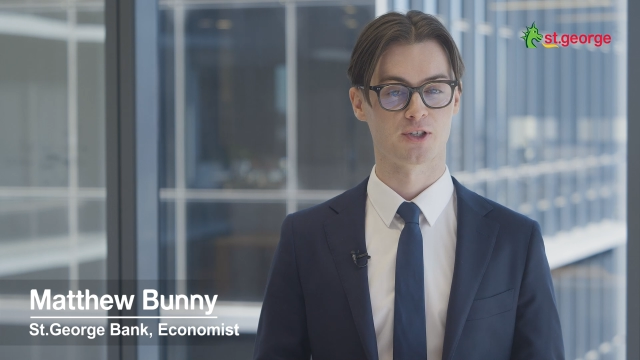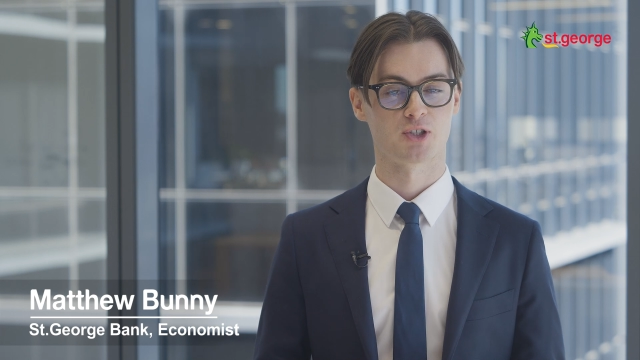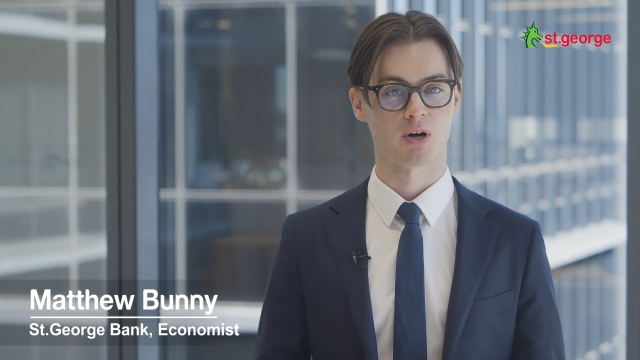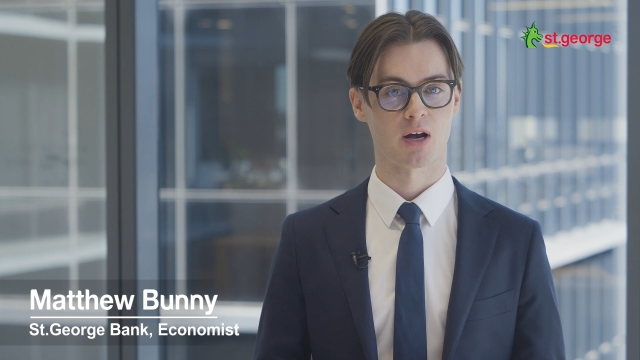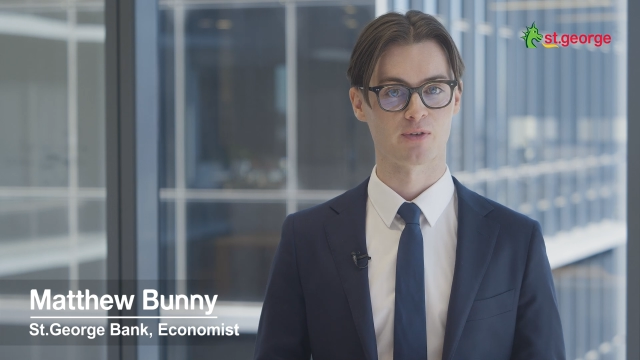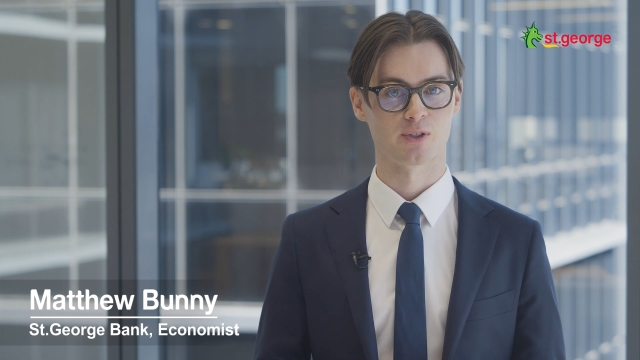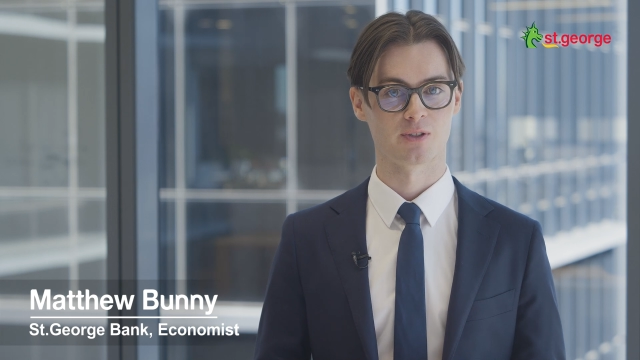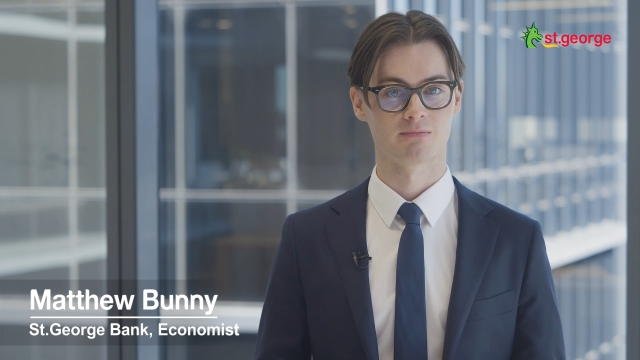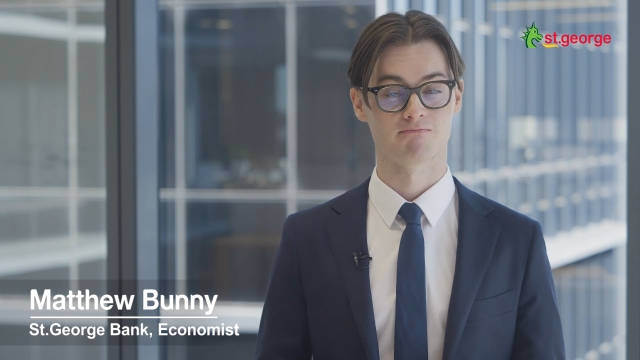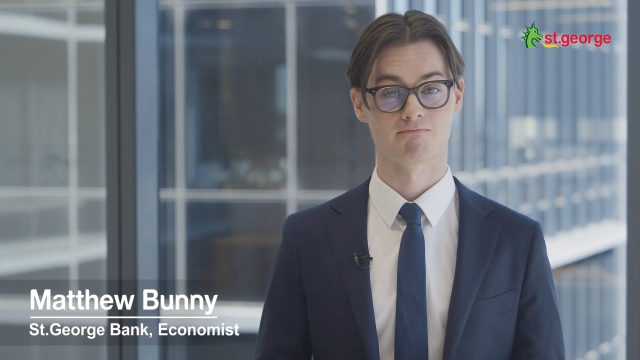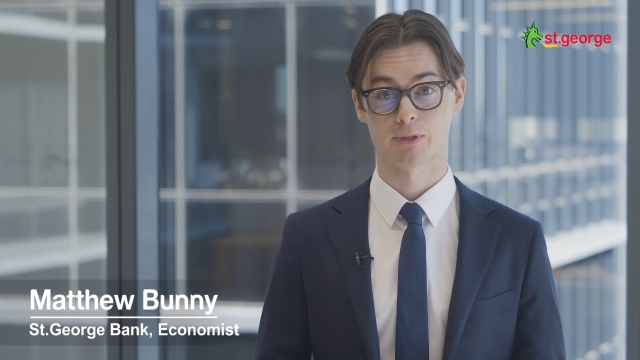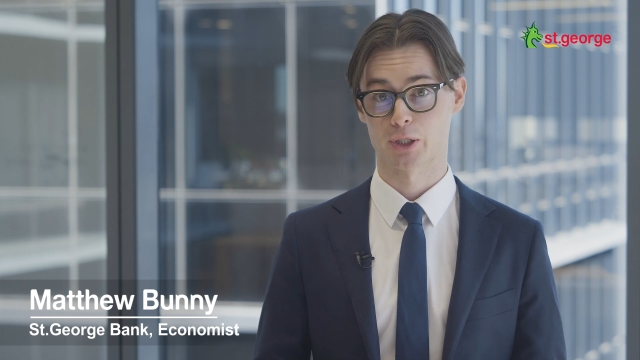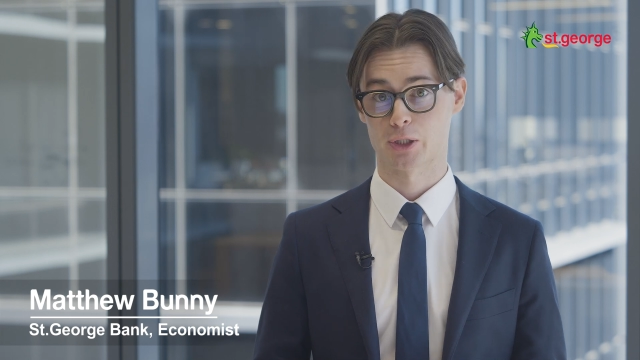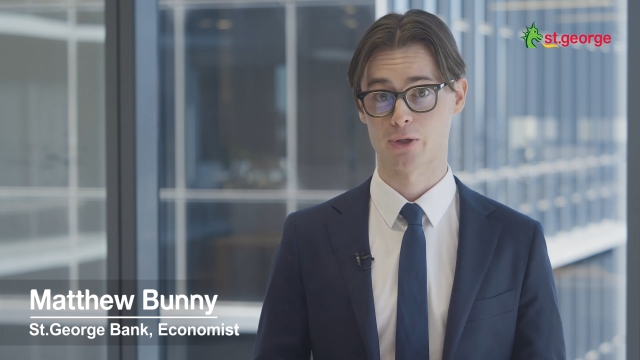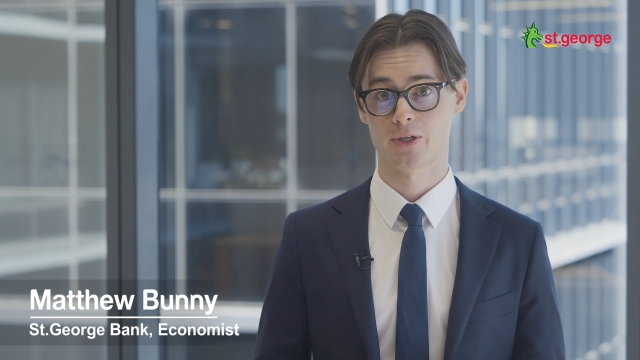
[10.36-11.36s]
to travel,
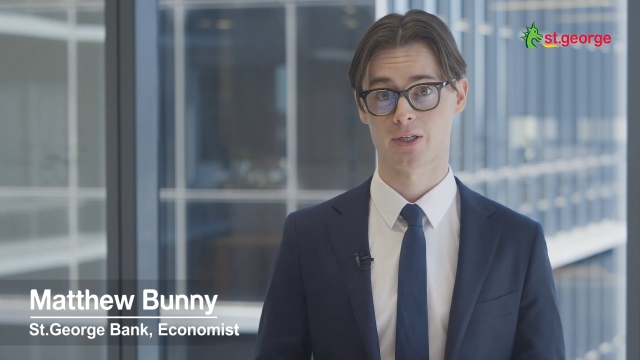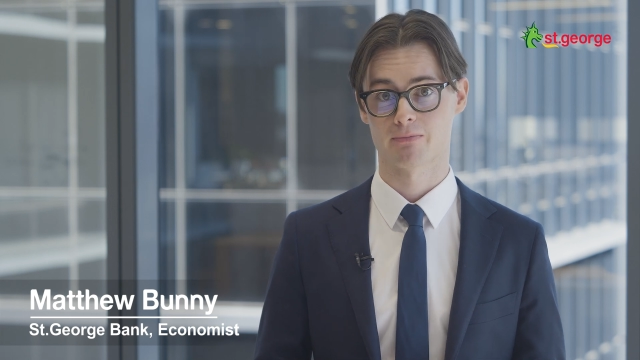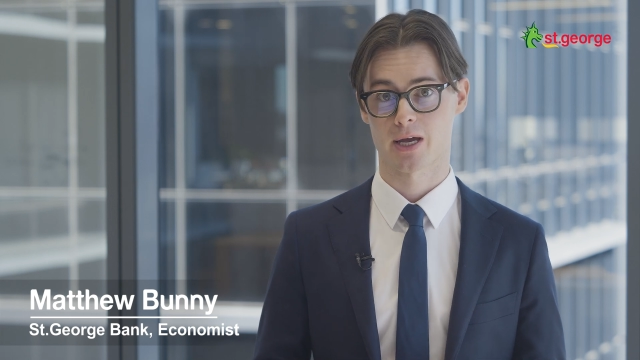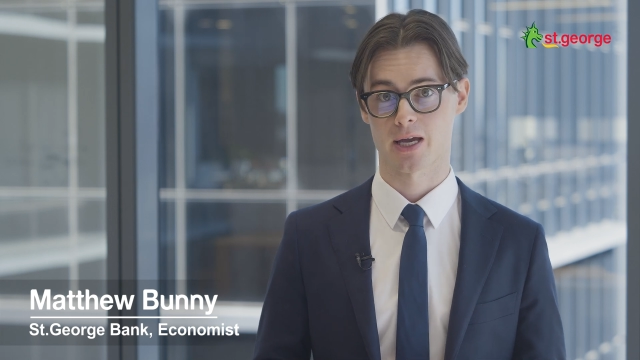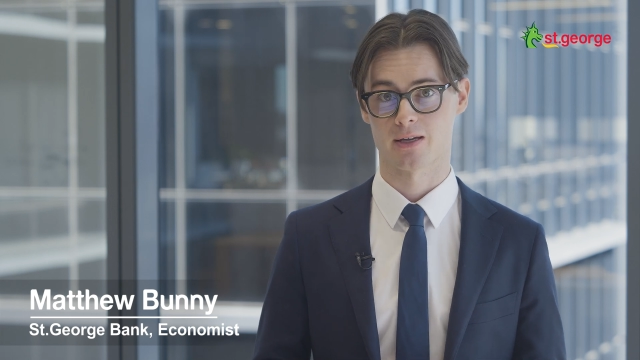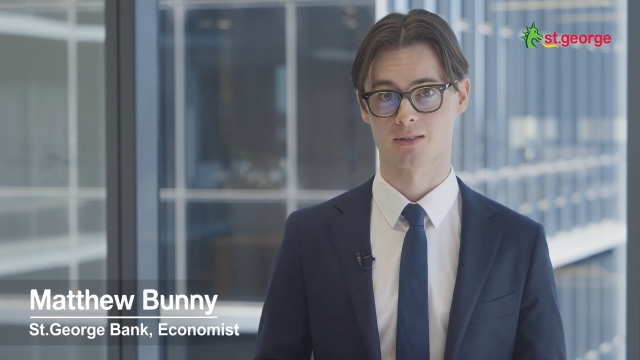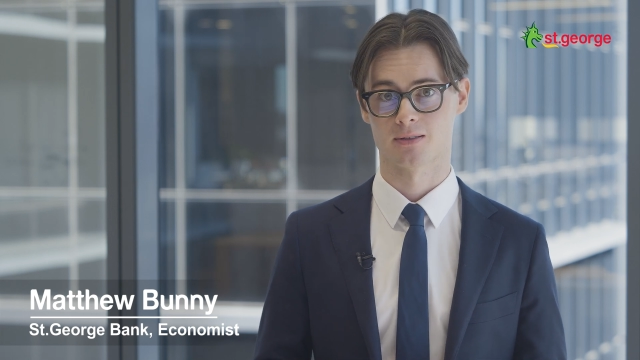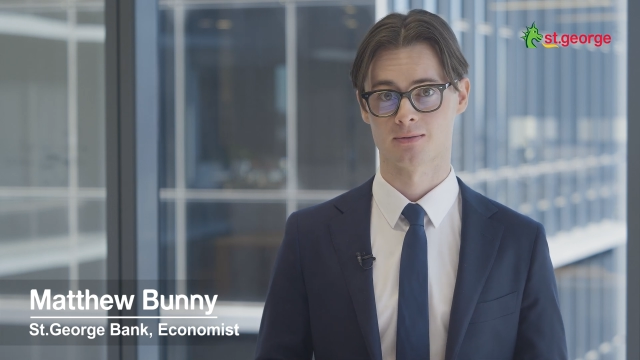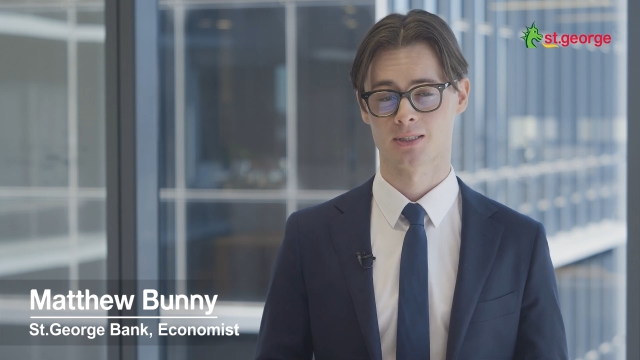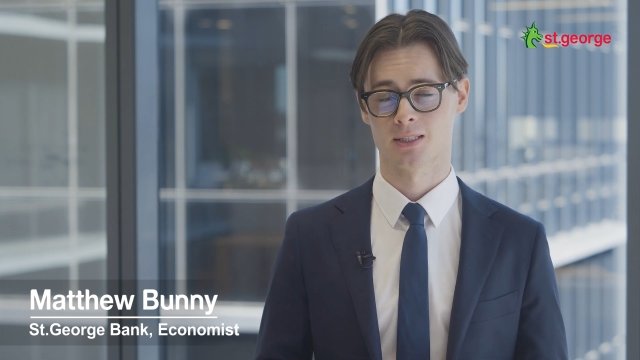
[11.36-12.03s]
including me.